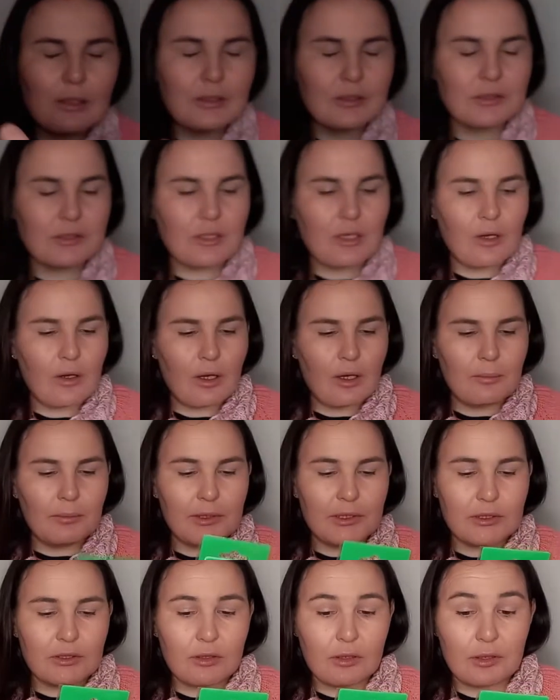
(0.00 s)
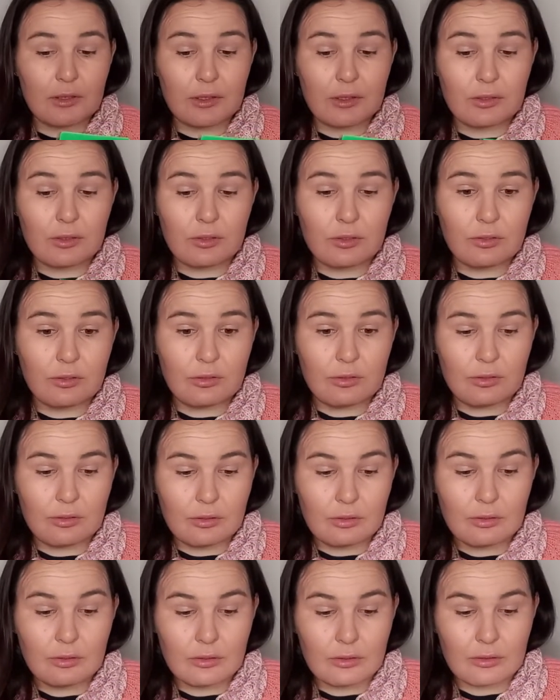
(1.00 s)
So I'm excited to
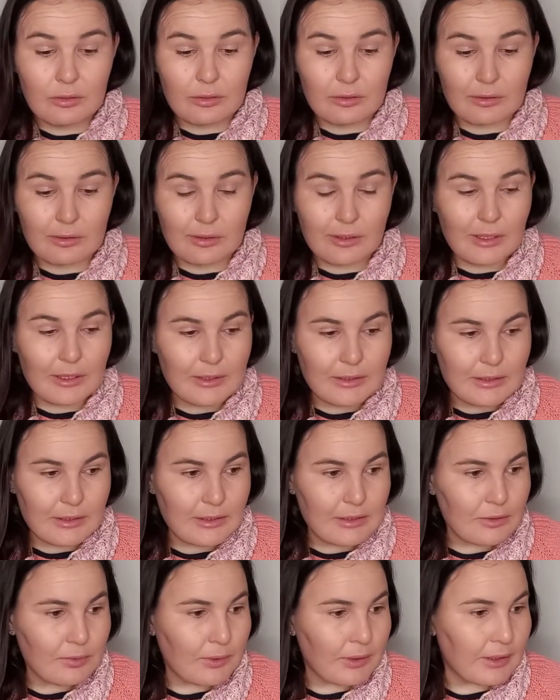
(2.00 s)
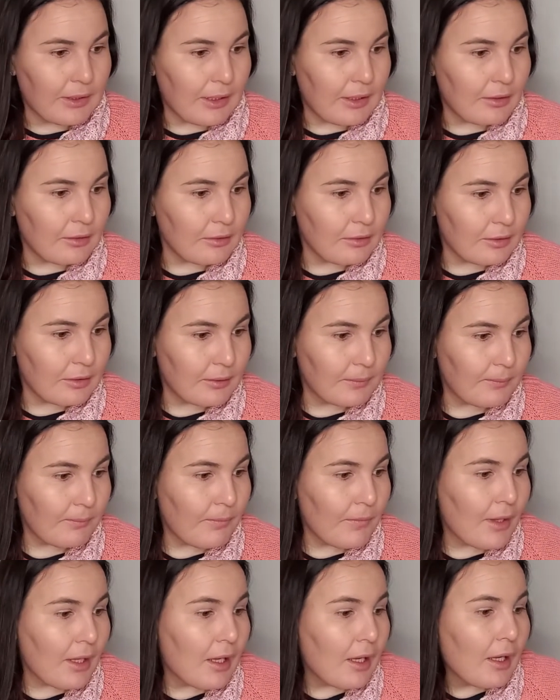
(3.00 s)
test this one out.
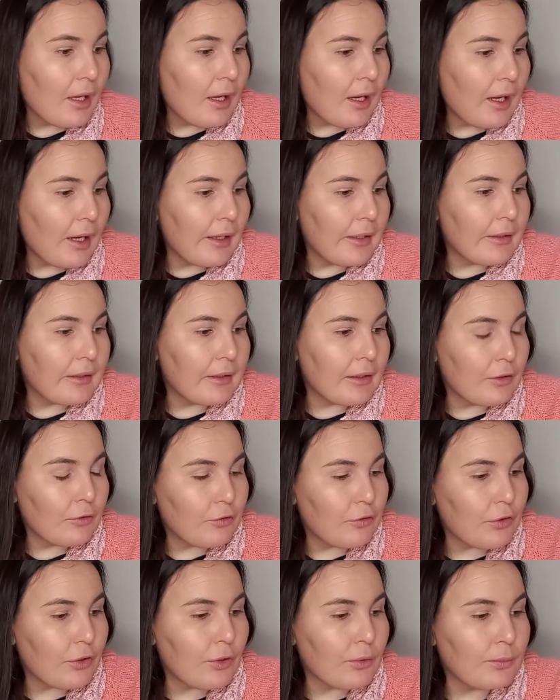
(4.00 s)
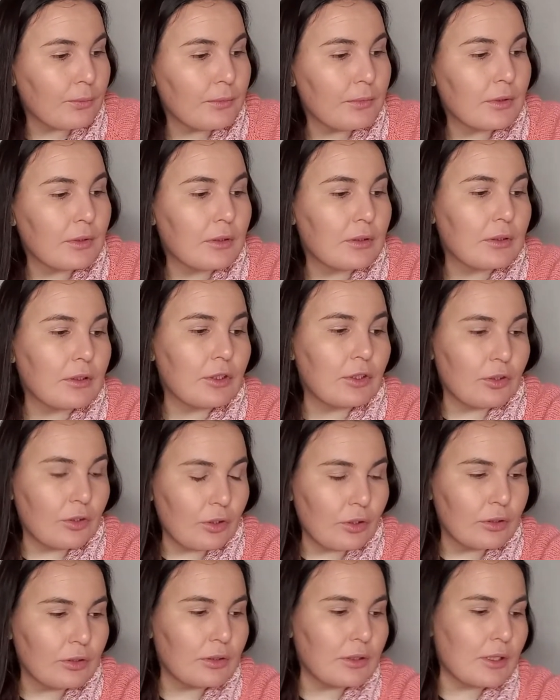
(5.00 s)
And then from the
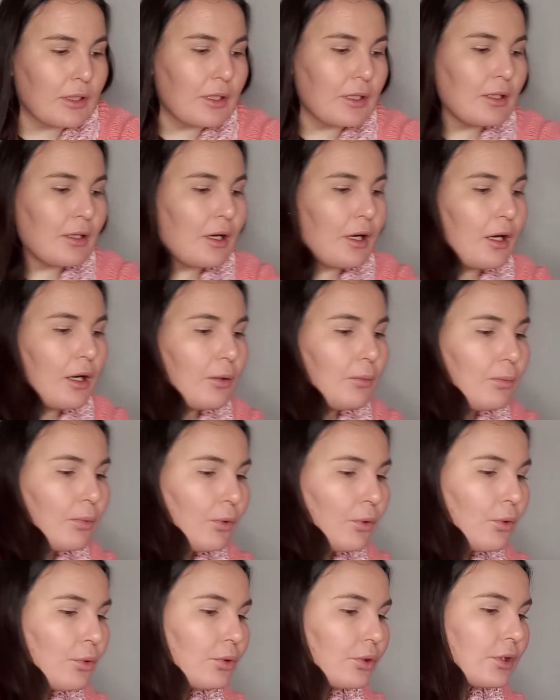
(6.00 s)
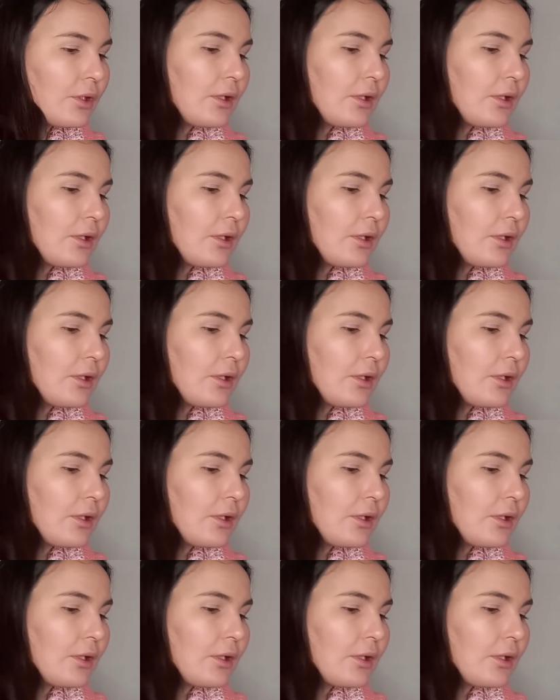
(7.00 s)
Yarn Tree I bought